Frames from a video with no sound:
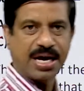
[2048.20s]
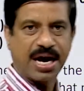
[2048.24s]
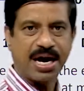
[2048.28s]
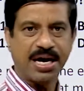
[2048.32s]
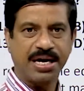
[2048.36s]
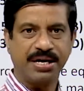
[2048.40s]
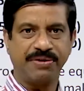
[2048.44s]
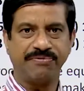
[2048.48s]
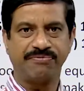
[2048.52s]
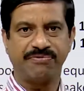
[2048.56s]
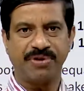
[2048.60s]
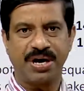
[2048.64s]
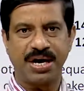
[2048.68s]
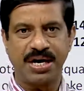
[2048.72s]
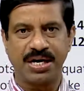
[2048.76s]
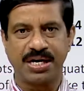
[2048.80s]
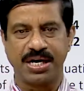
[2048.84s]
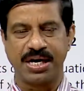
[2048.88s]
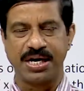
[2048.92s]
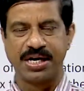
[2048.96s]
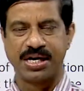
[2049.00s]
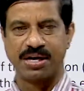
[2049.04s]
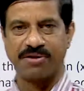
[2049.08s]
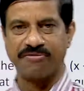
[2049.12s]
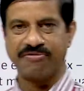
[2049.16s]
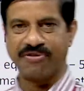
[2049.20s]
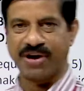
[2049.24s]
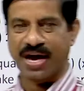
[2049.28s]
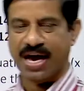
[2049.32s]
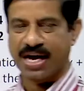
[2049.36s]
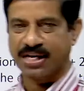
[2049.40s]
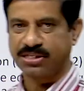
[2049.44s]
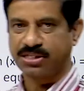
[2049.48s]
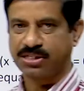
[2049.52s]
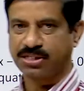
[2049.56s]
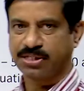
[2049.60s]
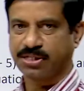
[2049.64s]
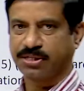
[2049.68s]
I went little
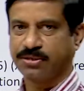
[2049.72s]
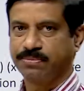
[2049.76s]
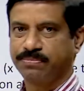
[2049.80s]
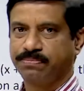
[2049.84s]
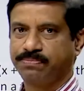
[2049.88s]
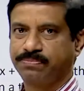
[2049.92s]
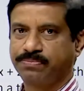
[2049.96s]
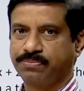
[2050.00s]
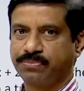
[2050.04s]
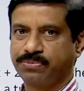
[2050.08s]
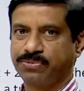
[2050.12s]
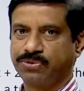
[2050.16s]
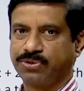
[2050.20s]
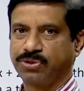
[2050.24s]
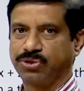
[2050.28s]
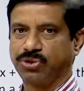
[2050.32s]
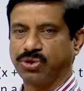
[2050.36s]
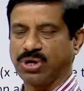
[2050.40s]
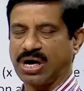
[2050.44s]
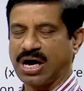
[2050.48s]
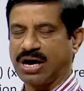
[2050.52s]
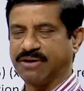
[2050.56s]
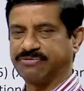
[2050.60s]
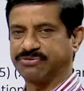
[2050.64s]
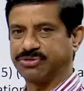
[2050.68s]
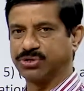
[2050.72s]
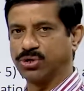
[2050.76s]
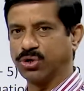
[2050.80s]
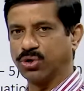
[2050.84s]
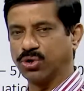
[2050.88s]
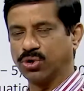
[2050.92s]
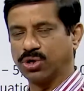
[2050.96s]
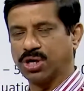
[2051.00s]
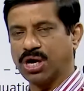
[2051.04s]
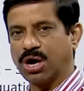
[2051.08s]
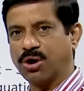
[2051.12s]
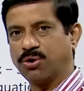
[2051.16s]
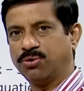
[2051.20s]
fast, so I have
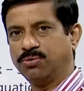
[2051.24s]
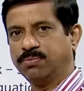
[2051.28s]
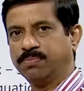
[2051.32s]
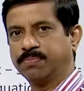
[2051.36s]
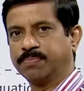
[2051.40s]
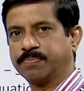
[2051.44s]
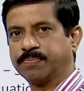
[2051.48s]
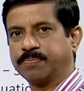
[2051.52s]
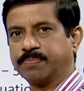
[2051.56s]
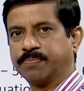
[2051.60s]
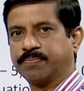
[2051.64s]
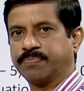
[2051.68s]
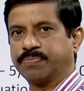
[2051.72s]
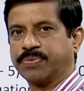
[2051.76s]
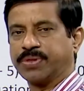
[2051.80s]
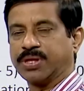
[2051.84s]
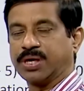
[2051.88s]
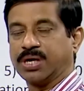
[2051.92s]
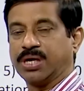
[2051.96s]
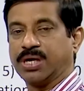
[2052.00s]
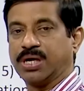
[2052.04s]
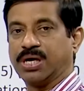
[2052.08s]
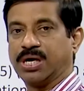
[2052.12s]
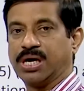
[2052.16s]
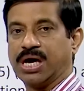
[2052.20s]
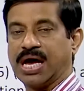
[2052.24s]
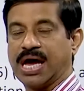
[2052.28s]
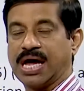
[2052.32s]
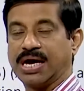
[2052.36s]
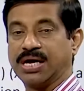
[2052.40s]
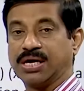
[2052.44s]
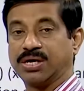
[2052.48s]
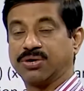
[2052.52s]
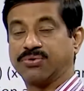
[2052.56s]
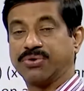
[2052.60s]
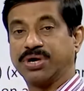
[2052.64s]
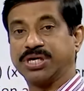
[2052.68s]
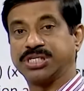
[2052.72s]
slowed down,
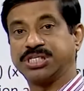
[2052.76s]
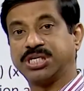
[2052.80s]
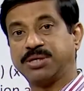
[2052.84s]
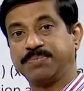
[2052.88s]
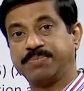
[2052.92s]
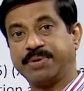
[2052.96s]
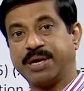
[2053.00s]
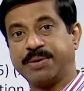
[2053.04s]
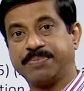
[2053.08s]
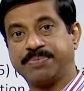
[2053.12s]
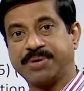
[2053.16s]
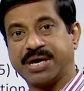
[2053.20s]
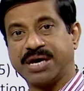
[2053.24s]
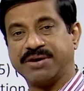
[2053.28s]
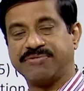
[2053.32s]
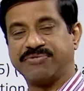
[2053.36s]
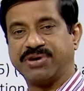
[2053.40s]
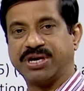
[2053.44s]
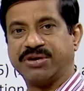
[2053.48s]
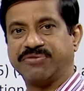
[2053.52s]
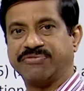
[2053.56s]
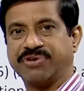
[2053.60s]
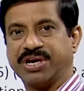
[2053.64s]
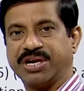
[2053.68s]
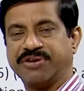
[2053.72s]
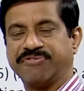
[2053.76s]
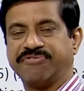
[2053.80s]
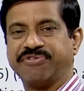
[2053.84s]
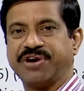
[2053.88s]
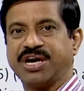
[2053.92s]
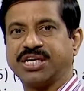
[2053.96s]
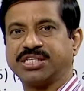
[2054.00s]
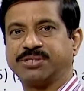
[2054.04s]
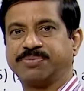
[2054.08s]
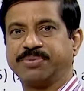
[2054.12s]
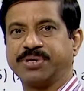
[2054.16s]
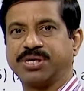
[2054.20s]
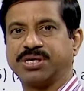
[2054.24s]
and question paper I went very
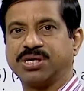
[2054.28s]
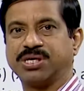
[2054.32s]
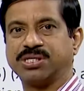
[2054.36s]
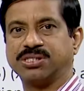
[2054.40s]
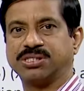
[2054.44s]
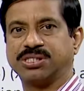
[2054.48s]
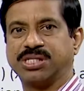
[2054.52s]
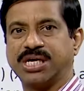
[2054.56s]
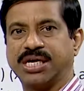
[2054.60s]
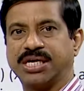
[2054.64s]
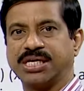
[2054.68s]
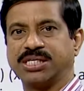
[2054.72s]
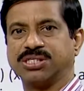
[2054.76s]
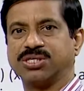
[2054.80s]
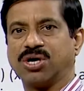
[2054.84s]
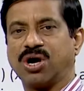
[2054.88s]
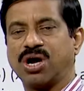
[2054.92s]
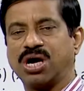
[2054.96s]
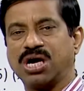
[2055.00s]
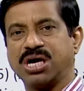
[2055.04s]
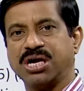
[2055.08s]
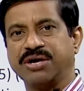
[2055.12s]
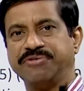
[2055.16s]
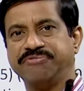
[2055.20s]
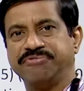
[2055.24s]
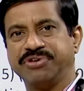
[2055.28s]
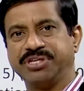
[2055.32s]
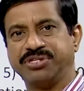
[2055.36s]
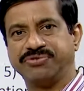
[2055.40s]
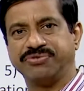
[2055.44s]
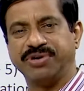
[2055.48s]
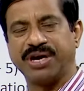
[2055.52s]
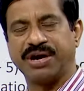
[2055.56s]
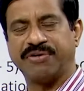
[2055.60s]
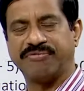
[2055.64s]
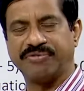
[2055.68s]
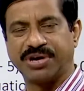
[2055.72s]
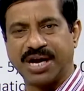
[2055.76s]
fast because that is already which
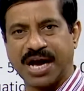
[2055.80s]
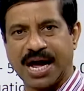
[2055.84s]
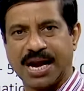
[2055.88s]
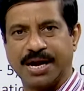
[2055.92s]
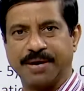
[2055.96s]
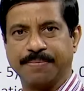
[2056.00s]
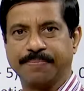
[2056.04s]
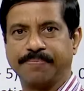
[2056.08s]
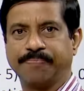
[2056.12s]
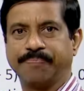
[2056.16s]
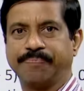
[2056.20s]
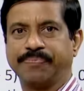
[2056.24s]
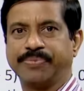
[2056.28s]
we have done.